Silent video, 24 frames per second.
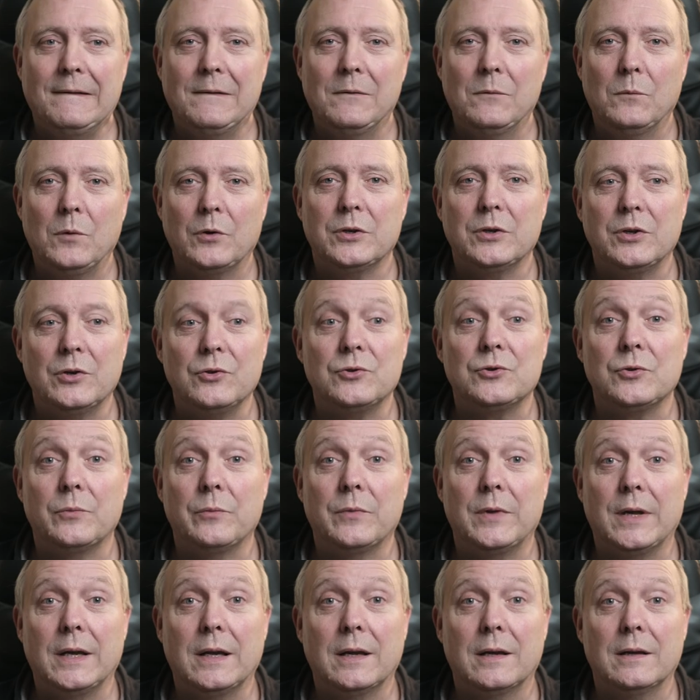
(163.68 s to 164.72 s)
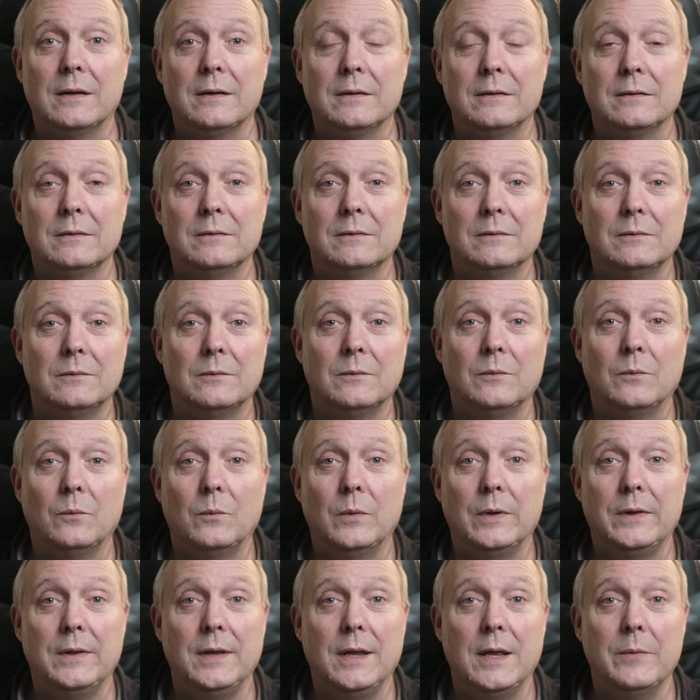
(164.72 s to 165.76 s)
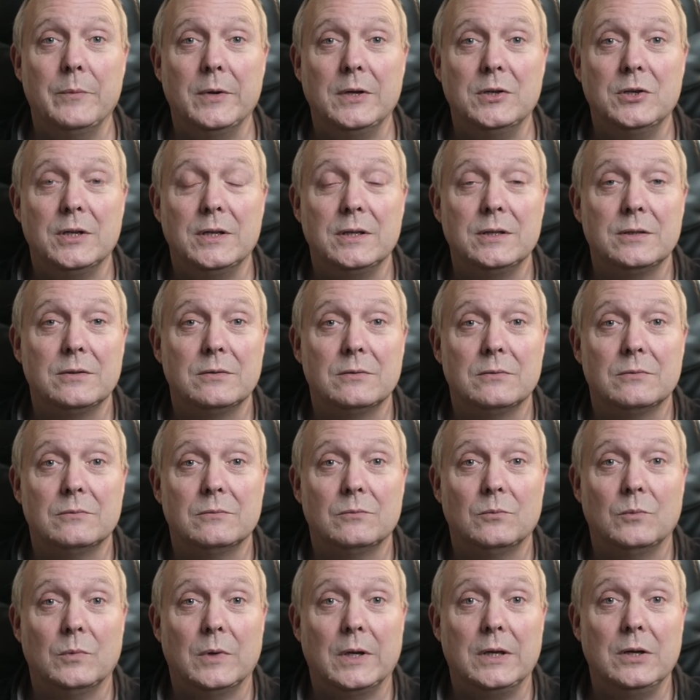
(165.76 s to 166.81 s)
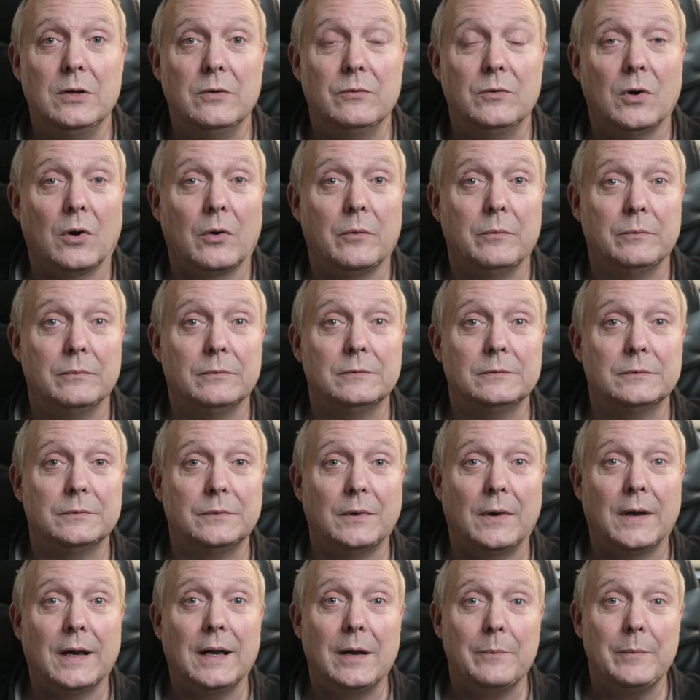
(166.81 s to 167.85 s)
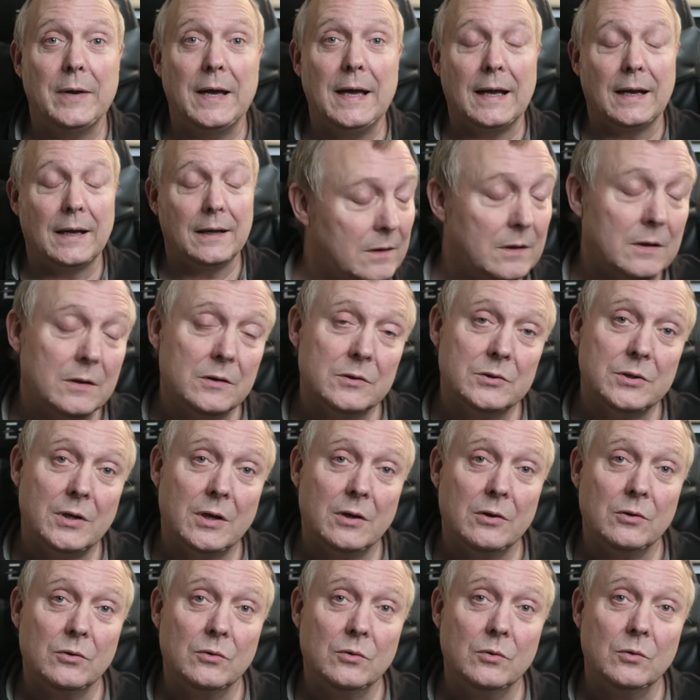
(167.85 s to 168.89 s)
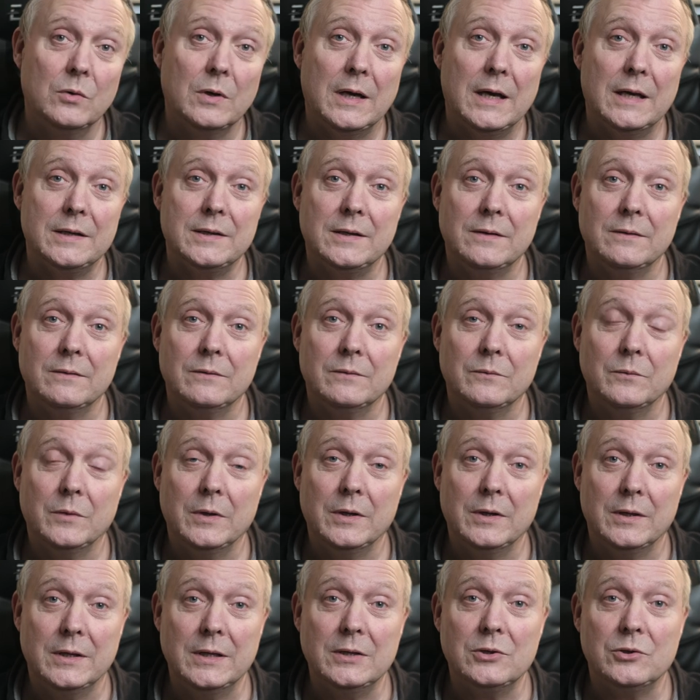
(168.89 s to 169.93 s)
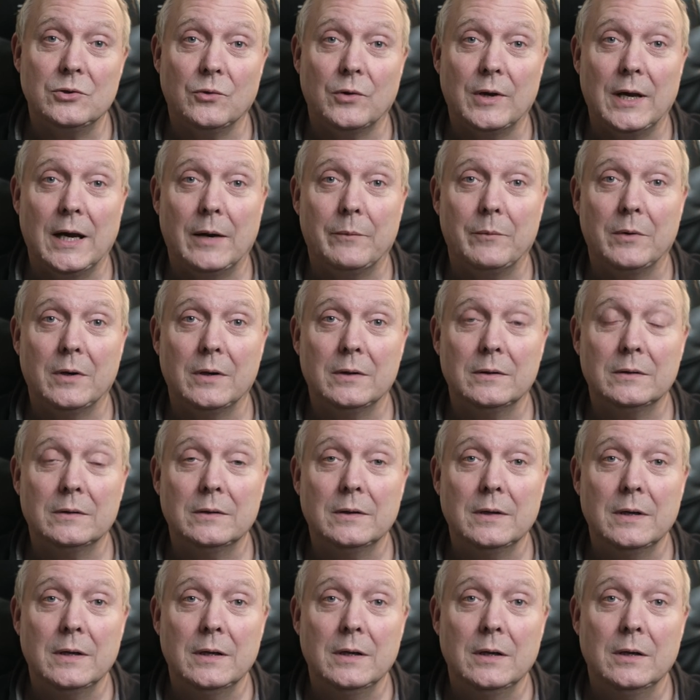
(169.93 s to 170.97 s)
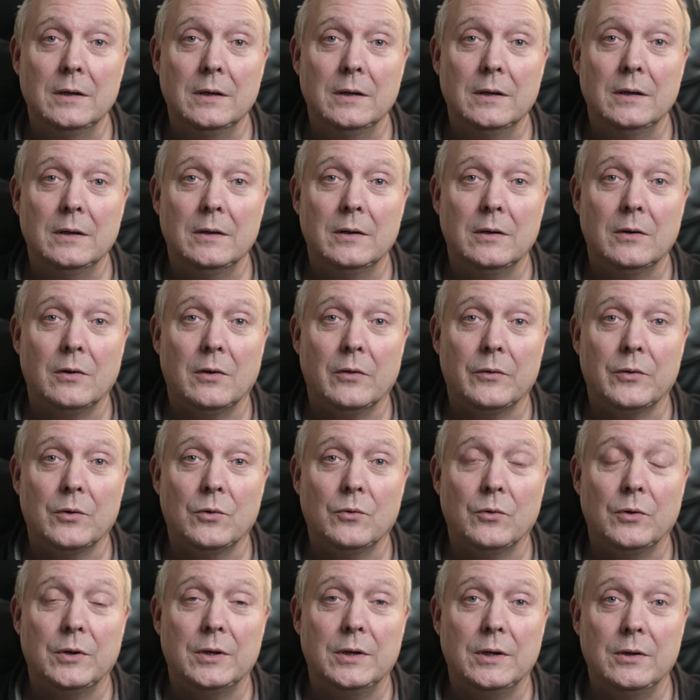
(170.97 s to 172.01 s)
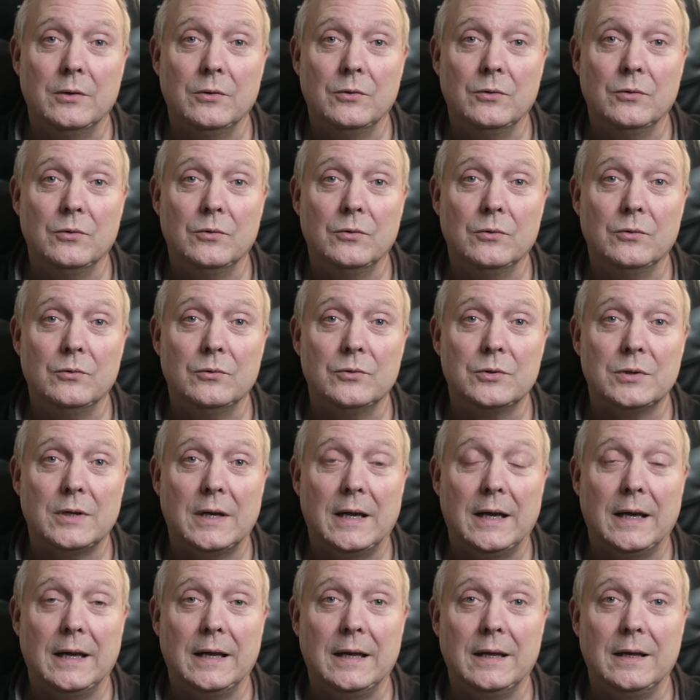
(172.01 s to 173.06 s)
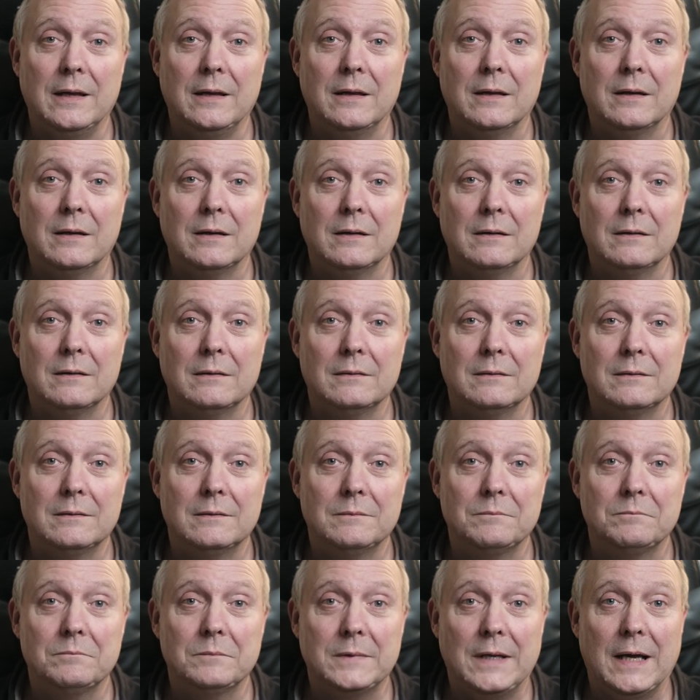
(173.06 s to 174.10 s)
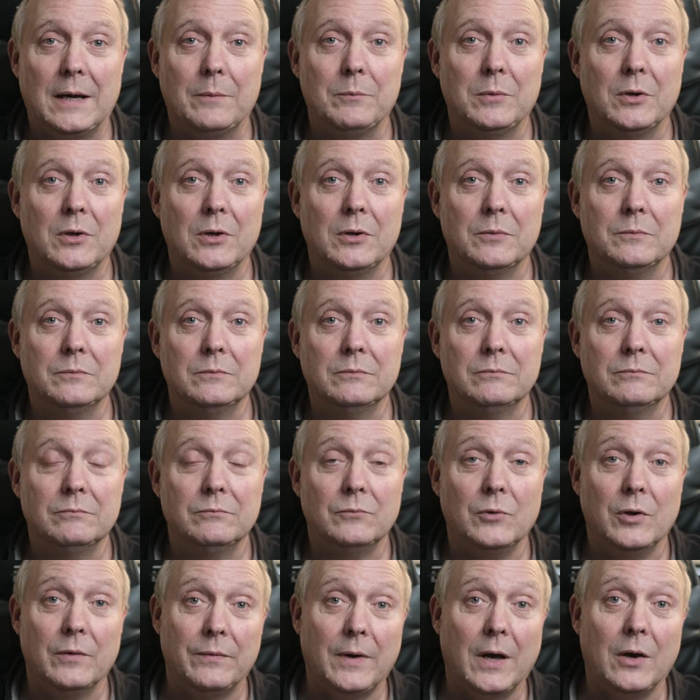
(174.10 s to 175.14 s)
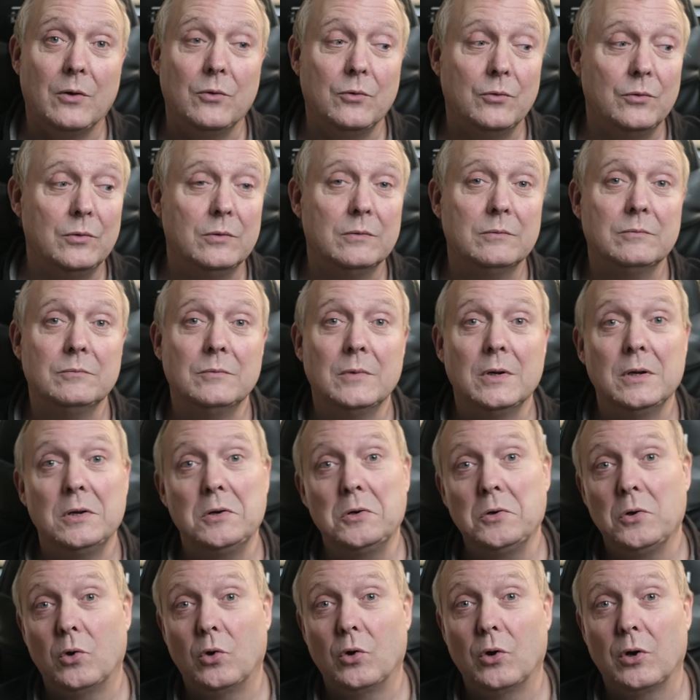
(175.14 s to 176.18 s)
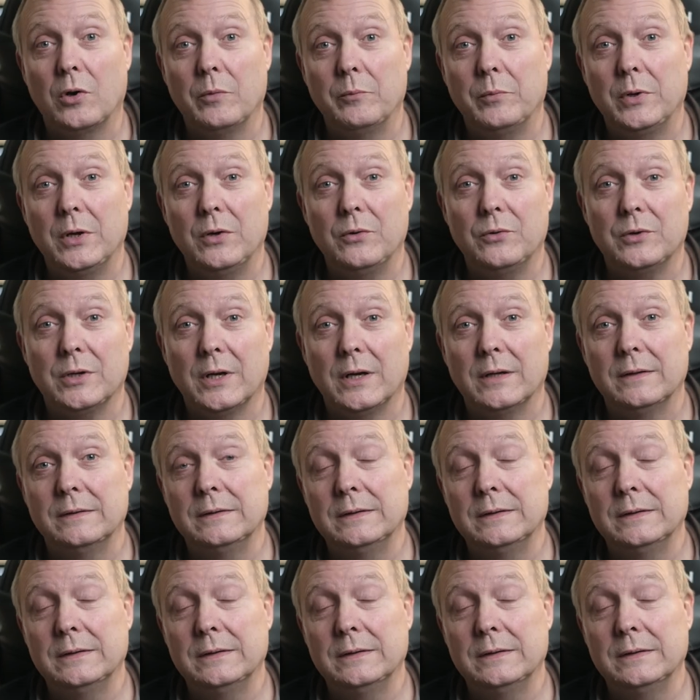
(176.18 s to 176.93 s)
want to do something with the images when you've got them finally back. So as in with a digital camera, you're either going to use a tablet, your phone, or a computer.